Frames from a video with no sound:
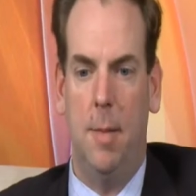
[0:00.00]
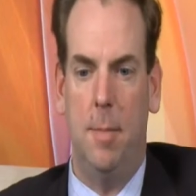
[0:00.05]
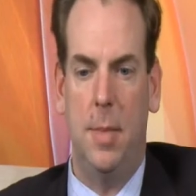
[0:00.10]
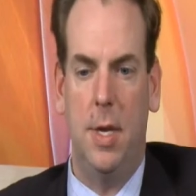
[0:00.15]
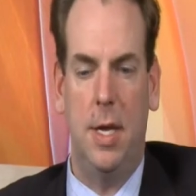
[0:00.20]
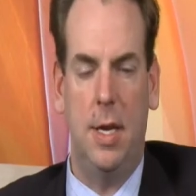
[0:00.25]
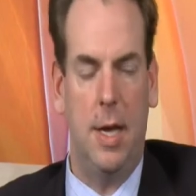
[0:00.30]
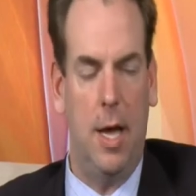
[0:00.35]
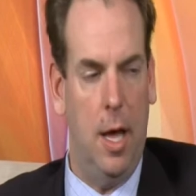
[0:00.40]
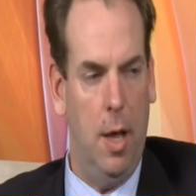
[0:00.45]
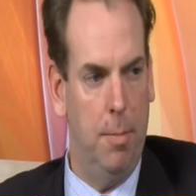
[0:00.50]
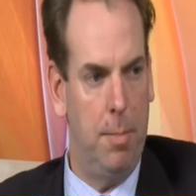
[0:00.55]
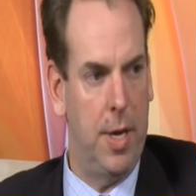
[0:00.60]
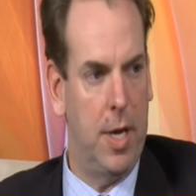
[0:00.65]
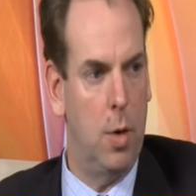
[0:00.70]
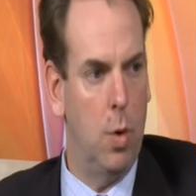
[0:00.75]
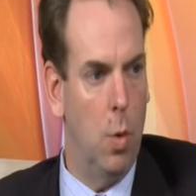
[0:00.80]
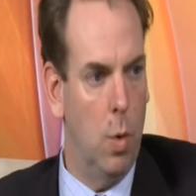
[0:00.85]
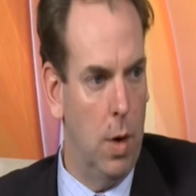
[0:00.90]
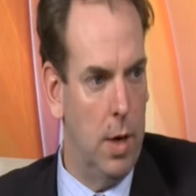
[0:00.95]
in
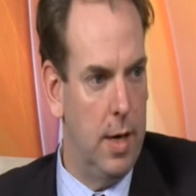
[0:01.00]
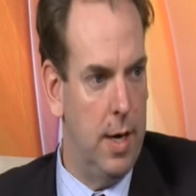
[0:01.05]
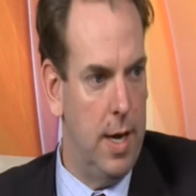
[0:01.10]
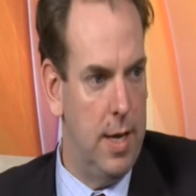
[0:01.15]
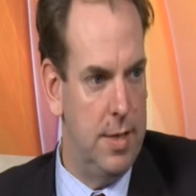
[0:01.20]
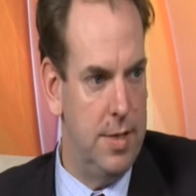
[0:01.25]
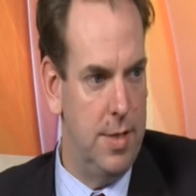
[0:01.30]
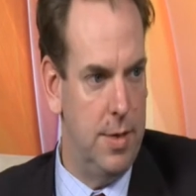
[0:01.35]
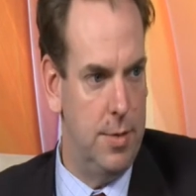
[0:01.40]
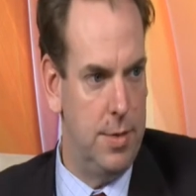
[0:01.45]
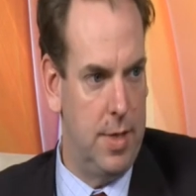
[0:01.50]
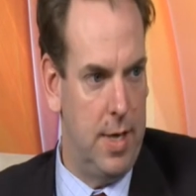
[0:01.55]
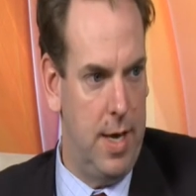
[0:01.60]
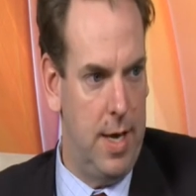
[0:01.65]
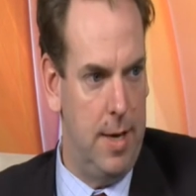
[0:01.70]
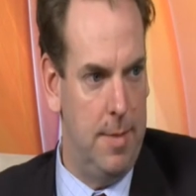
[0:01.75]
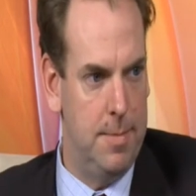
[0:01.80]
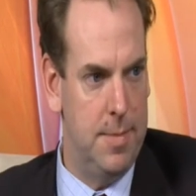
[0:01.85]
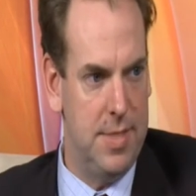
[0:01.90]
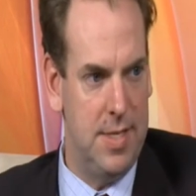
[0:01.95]
helping organize those
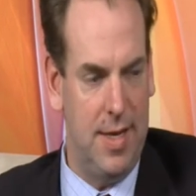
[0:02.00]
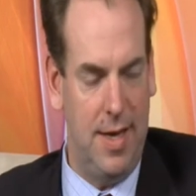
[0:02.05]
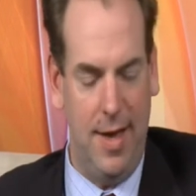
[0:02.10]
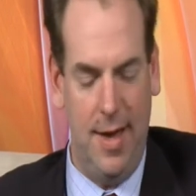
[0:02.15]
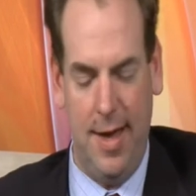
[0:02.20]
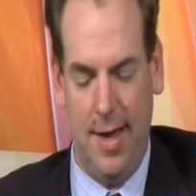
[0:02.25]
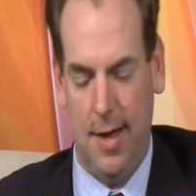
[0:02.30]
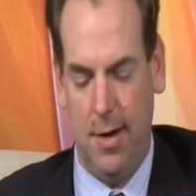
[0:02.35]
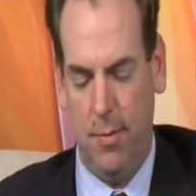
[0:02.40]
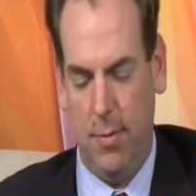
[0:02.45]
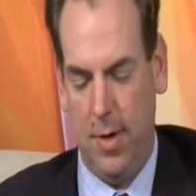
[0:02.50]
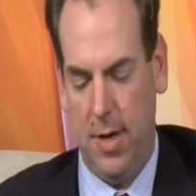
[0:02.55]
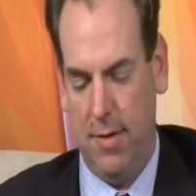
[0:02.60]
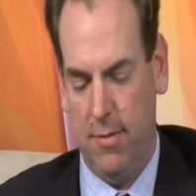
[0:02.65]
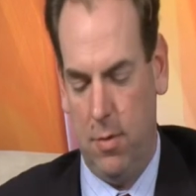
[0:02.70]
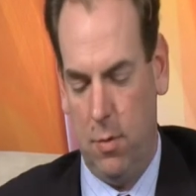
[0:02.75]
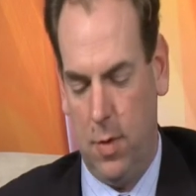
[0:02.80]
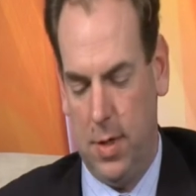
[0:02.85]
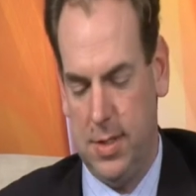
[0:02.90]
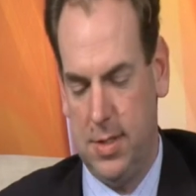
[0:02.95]
games, and we
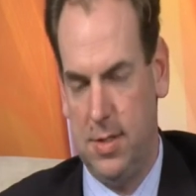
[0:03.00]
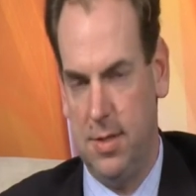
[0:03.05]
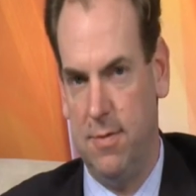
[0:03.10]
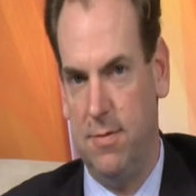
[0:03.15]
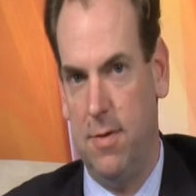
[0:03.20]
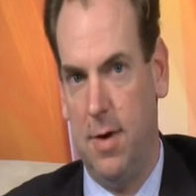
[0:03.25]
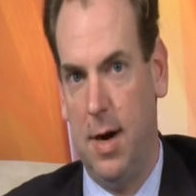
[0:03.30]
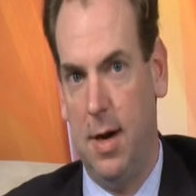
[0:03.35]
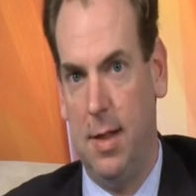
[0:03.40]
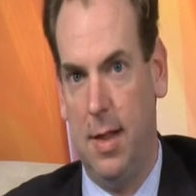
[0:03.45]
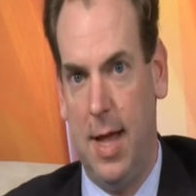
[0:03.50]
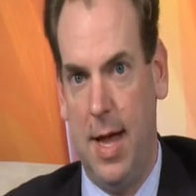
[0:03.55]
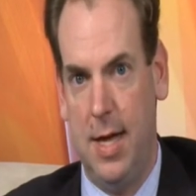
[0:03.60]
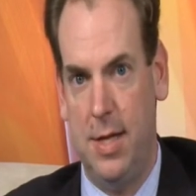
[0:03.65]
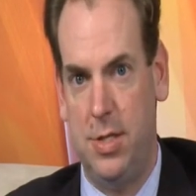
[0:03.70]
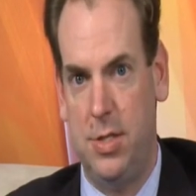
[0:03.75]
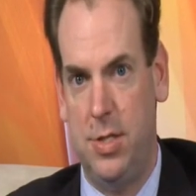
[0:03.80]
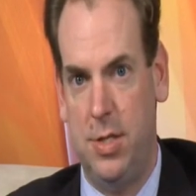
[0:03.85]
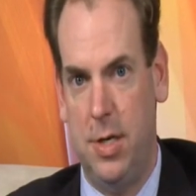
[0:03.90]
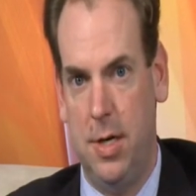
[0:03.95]
even went so far
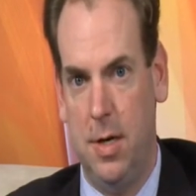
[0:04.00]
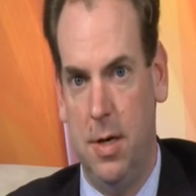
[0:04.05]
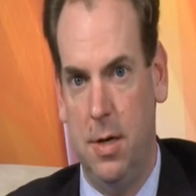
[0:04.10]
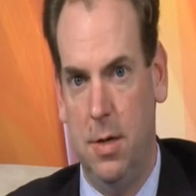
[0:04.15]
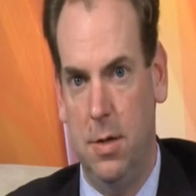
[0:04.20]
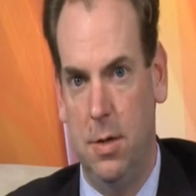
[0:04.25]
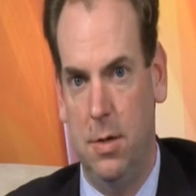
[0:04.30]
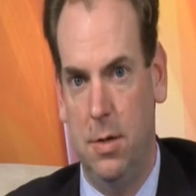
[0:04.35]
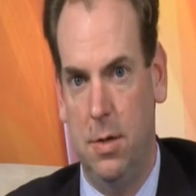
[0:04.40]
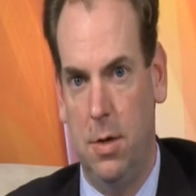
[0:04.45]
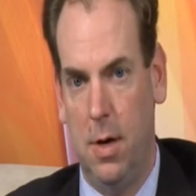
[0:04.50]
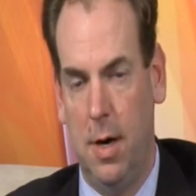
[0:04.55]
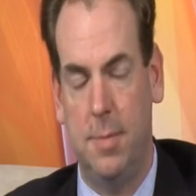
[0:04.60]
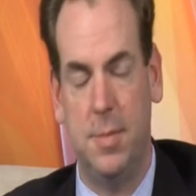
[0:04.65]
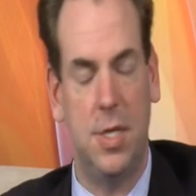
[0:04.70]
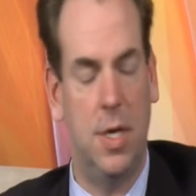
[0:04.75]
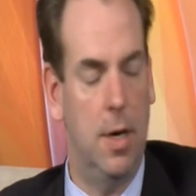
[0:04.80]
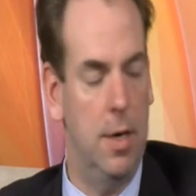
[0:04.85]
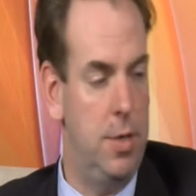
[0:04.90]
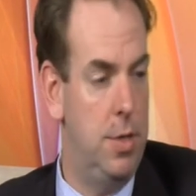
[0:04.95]

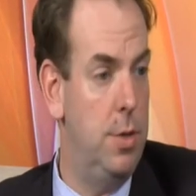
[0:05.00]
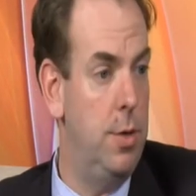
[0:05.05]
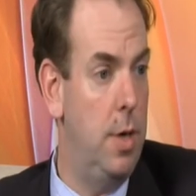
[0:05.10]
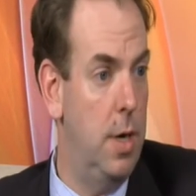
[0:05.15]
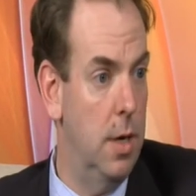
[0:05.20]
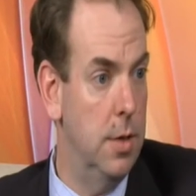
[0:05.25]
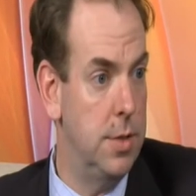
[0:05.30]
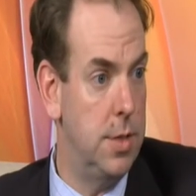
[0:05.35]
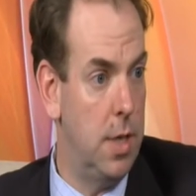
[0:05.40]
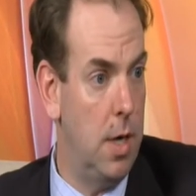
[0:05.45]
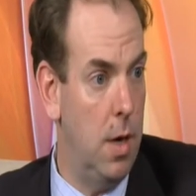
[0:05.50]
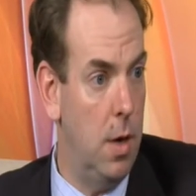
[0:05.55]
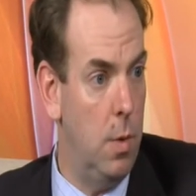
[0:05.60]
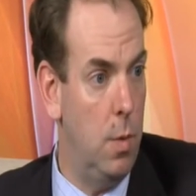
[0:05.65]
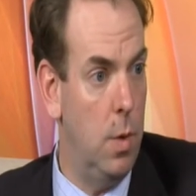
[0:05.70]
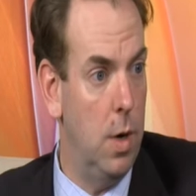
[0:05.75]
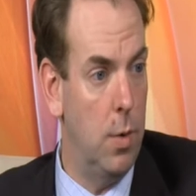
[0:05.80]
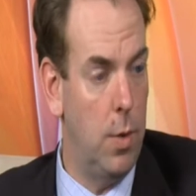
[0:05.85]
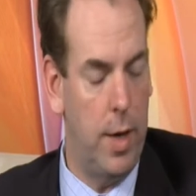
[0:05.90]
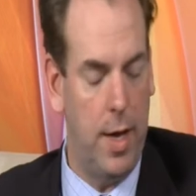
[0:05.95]
2 years ago,
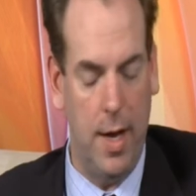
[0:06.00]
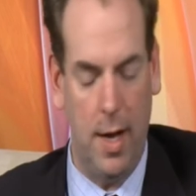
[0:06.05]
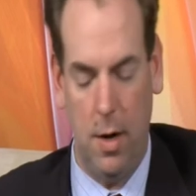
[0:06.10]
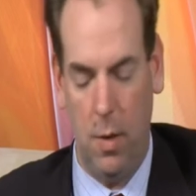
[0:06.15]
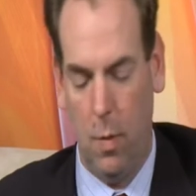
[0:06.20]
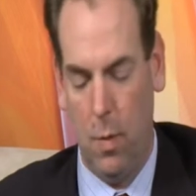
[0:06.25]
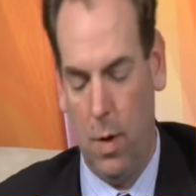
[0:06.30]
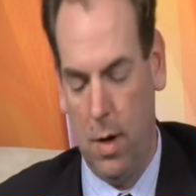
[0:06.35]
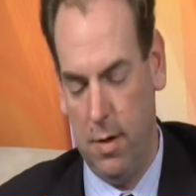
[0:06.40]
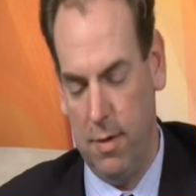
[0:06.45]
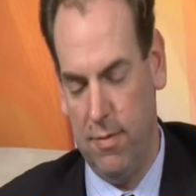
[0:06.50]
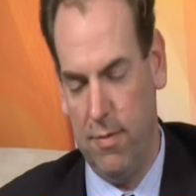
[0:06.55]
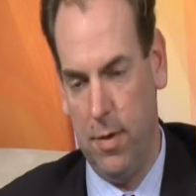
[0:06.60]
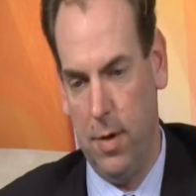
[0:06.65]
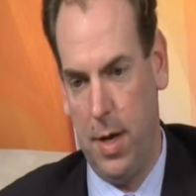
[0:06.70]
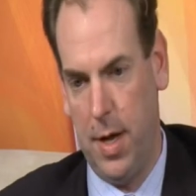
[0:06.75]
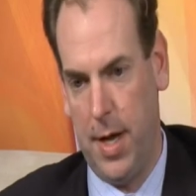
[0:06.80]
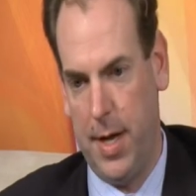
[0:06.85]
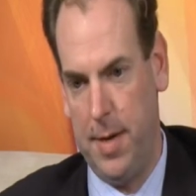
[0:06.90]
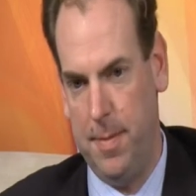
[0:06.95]
where we had a wonderful
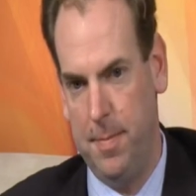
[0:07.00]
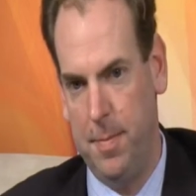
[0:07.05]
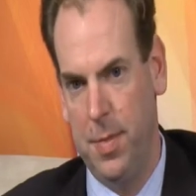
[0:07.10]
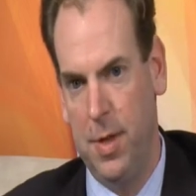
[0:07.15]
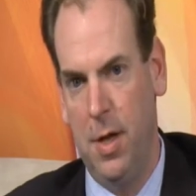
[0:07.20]
night.